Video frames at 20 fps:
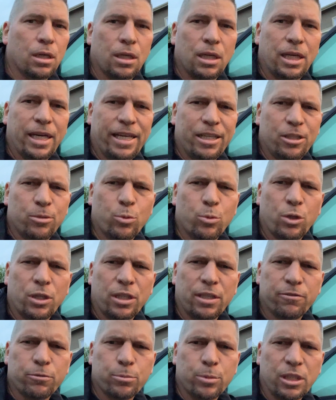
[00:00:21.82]
Hey, good morning,
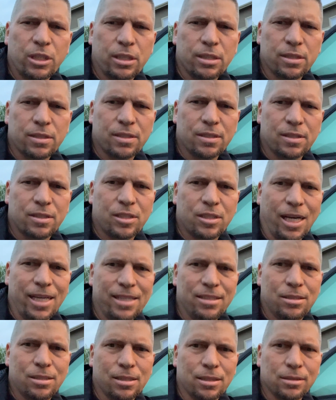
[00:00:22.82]
everybody. This is
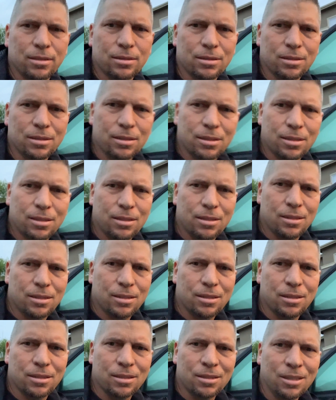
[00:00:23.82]
Titan.
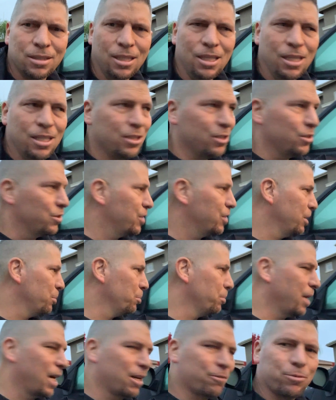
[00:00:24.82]
Oh, just getting
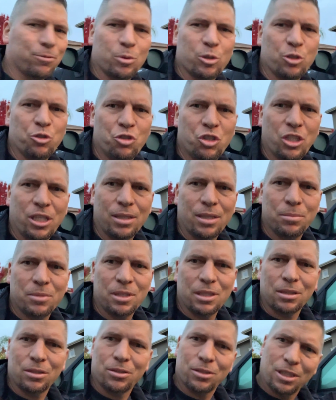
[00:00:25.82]
back from the gym
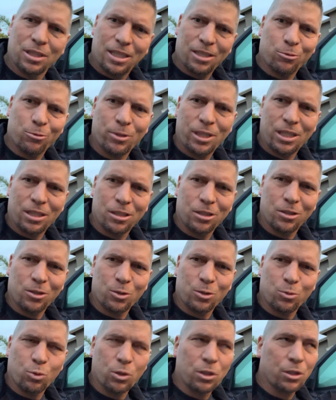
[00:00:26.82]
and gonna get ready to go to
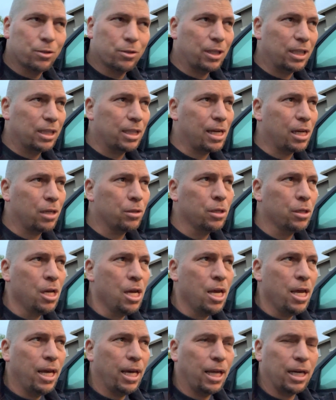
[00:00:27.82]
work right now.
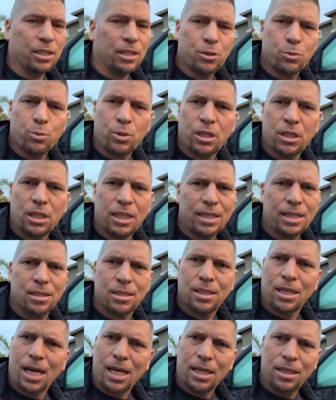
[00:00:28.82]
And I just want to like
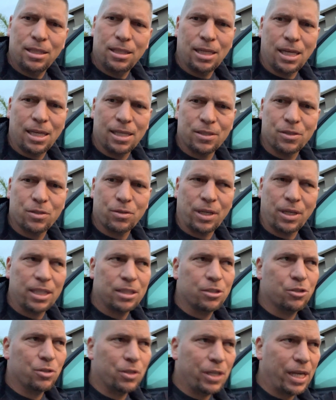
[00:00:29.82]
say hi to you guys, all right?
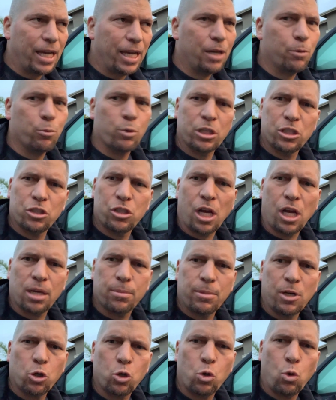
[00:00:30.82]
Today, we're going to talk
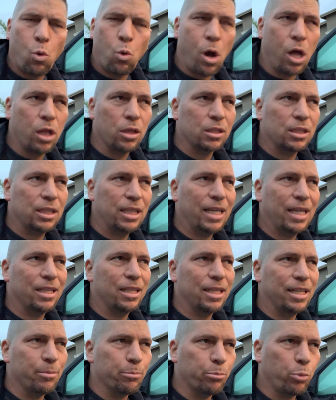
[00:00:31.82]
about quality and
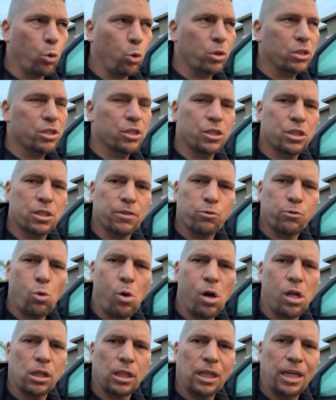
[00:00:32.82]
the importance of
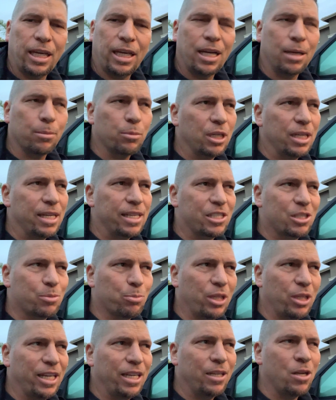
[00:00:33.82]
quality. And I'm going to
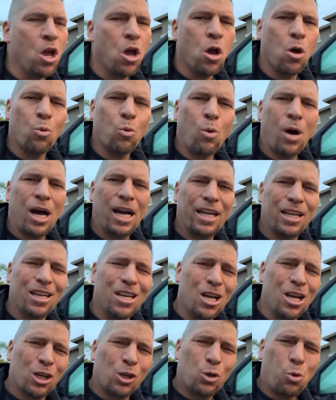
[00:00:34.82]
explain why
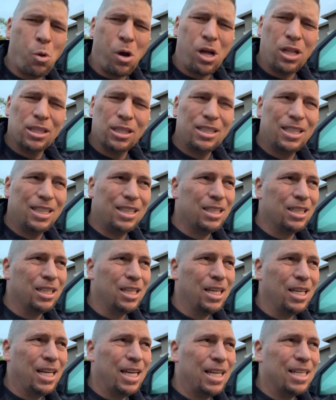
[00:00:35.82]
quality
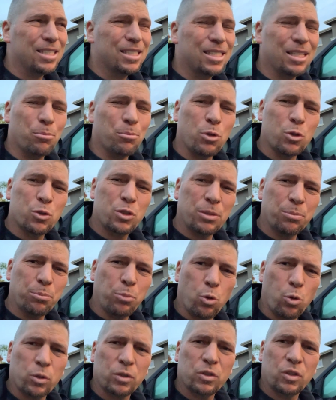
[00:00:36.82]
is the most
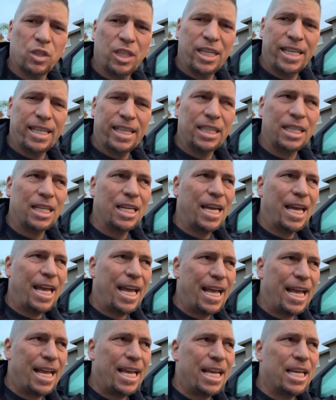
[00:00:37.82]
important thing
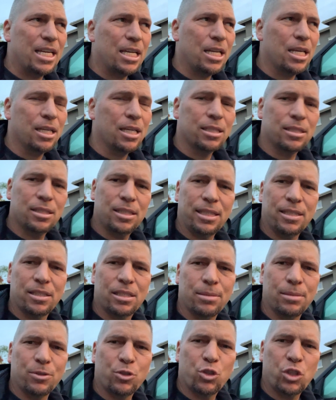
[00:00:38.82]
in C N
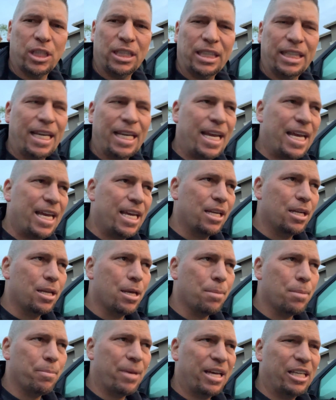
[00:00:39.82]
C machining, in
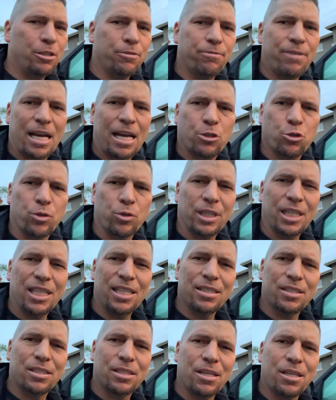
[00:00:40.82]
manufacturing. It
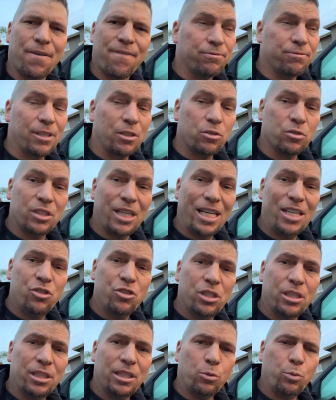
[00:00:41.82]
is the
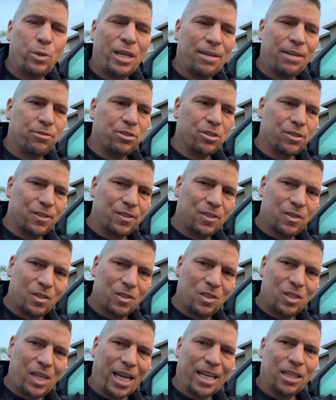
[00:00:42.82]
foundation that we have to
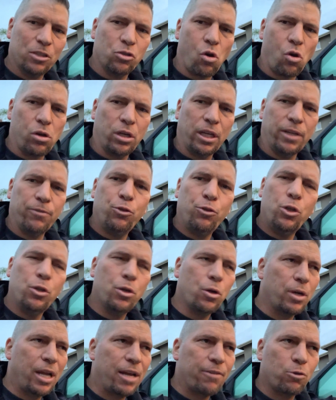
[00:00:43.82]
stand on. If you
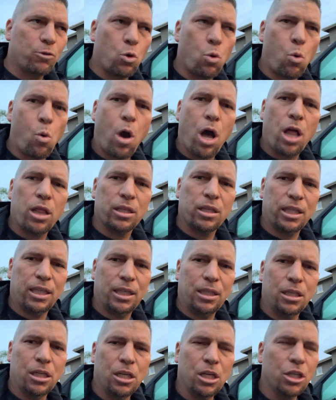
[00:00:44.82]
don't have
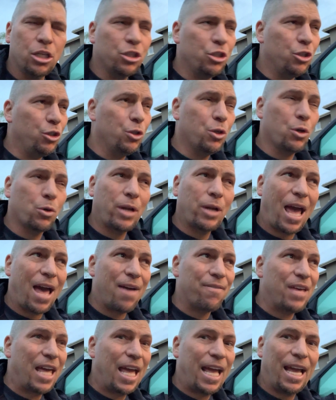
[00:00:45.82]
quality, you don't
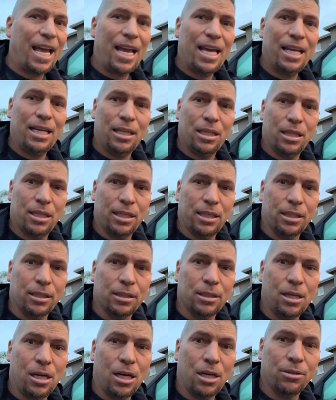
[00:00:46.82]
have anything,
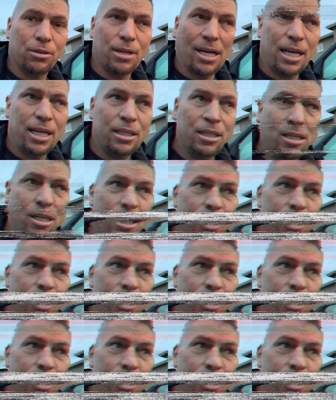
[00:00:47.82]
all right?